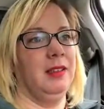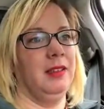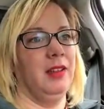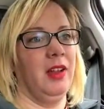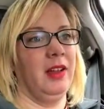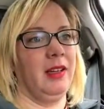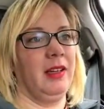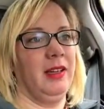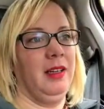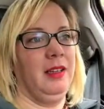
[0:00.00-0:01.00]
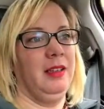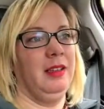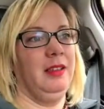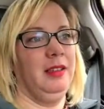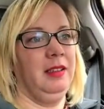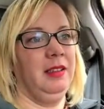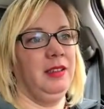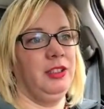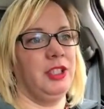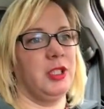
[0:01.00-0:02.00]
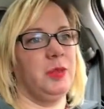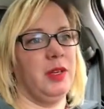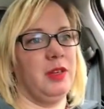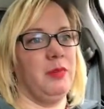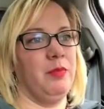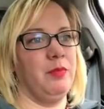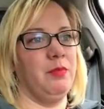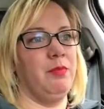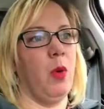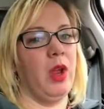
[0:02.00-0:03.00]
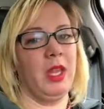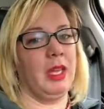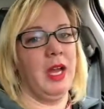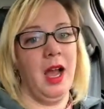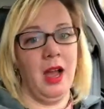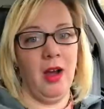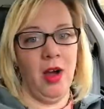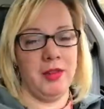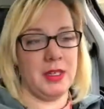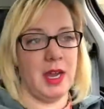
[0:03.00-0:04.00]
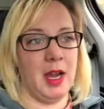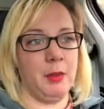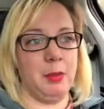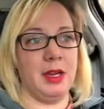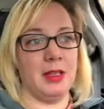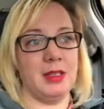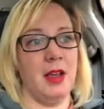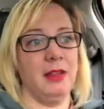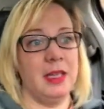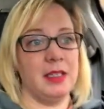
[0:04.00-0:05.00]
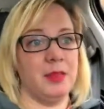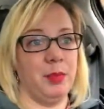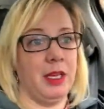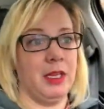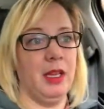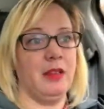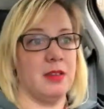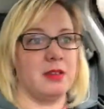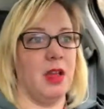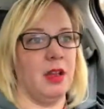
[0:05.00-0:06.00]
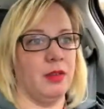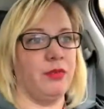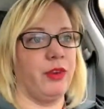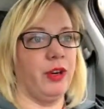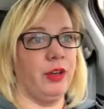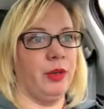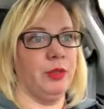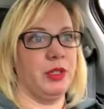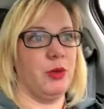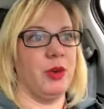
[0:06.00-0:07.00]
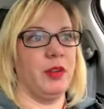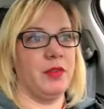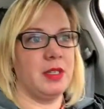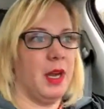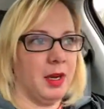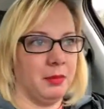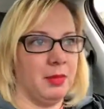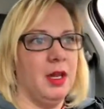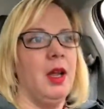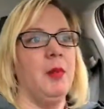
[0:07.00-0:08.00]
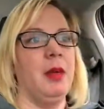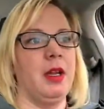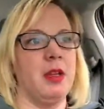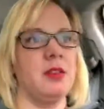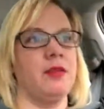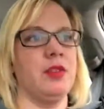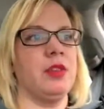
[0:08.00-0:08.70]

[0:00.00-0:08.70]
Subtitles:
like just be boiling hot all the time, because I'll need to be in the sun for a good majority of the time because of the